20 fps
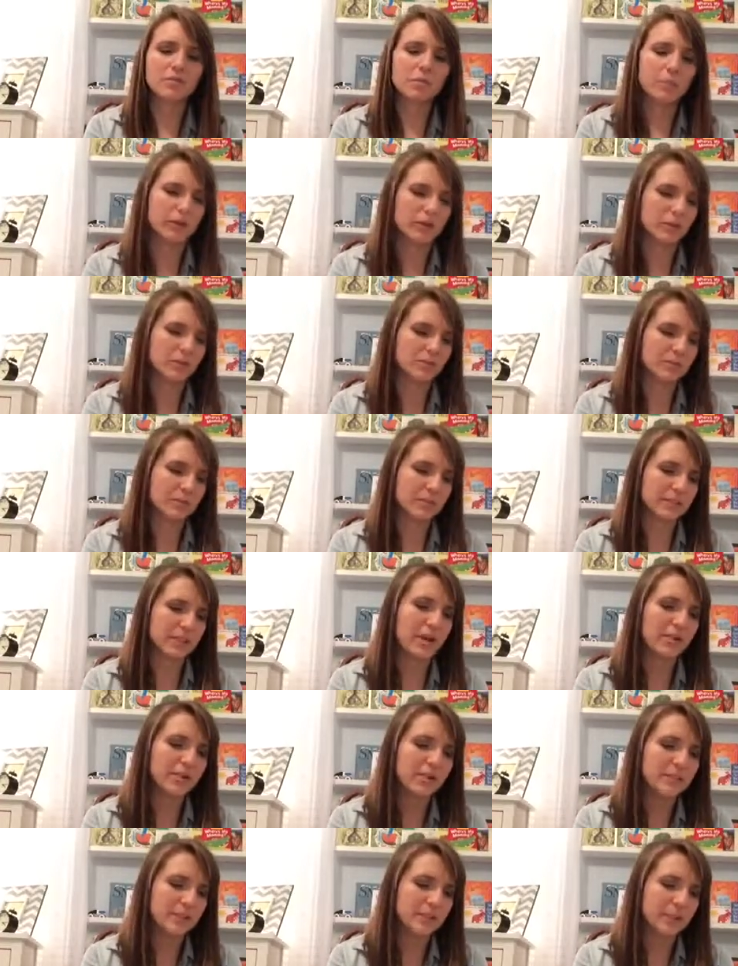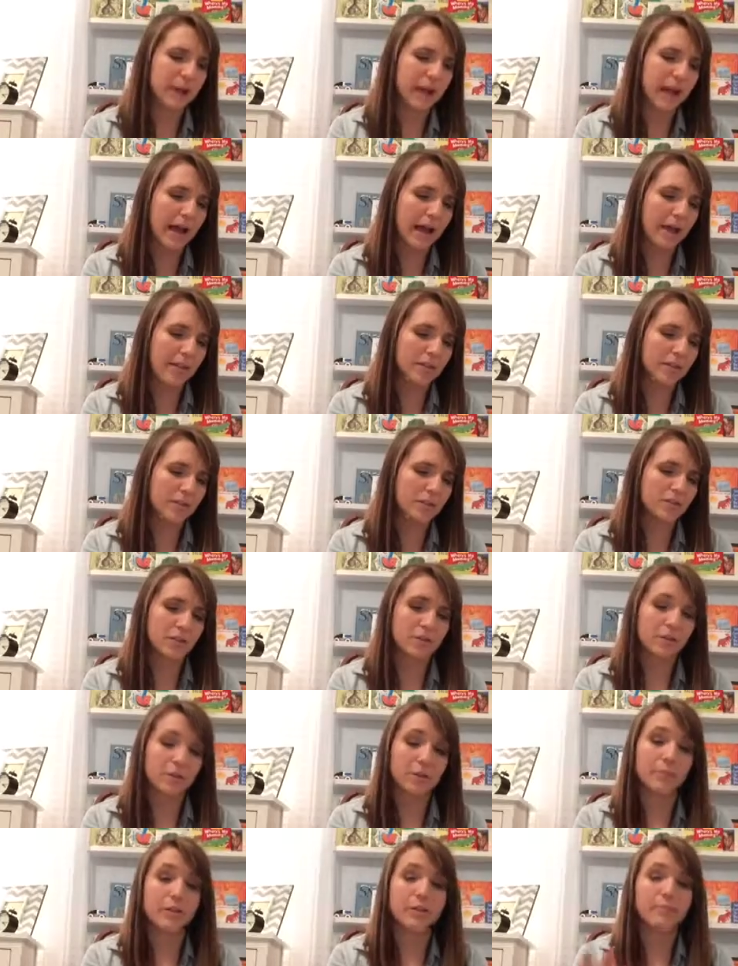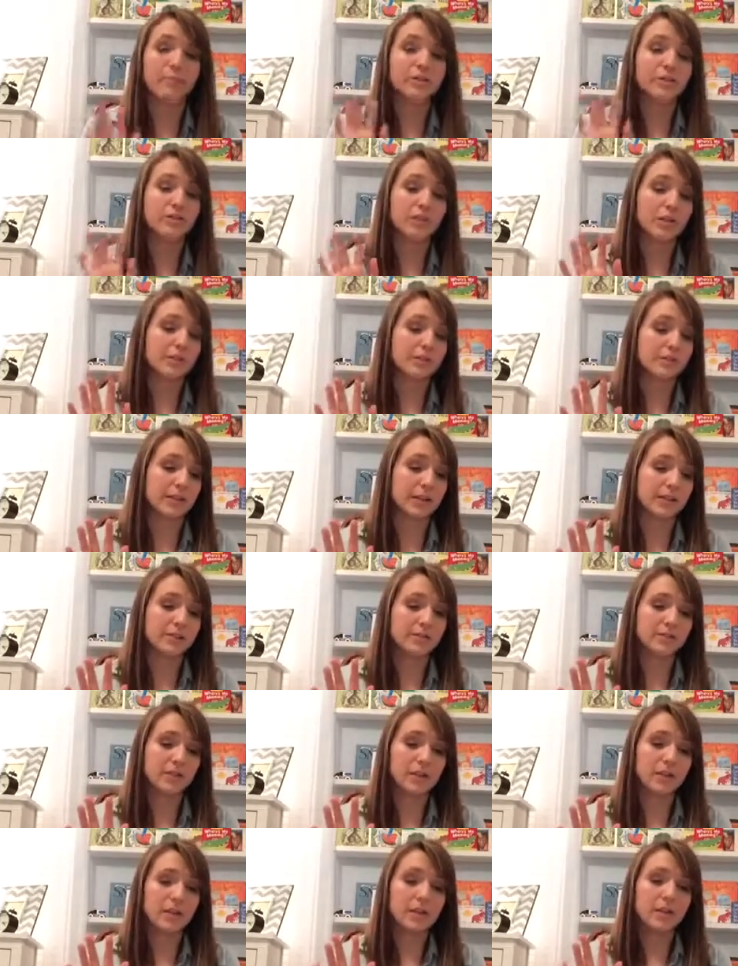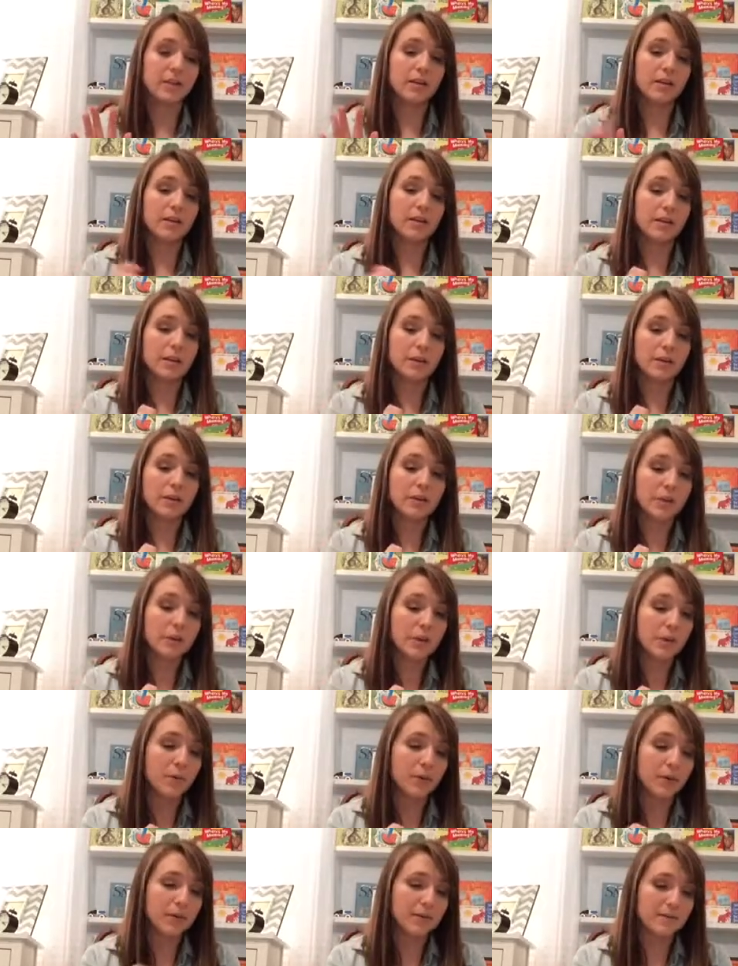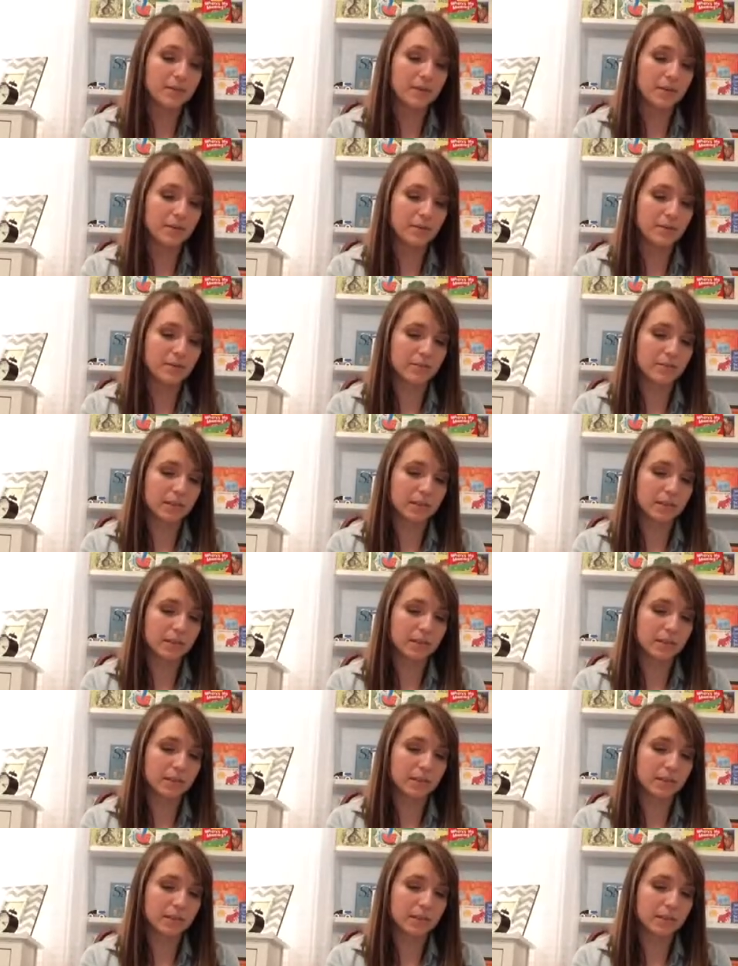What else was it? Oh, this is by Alice. Oh, I'm not even going to try to say. No idea.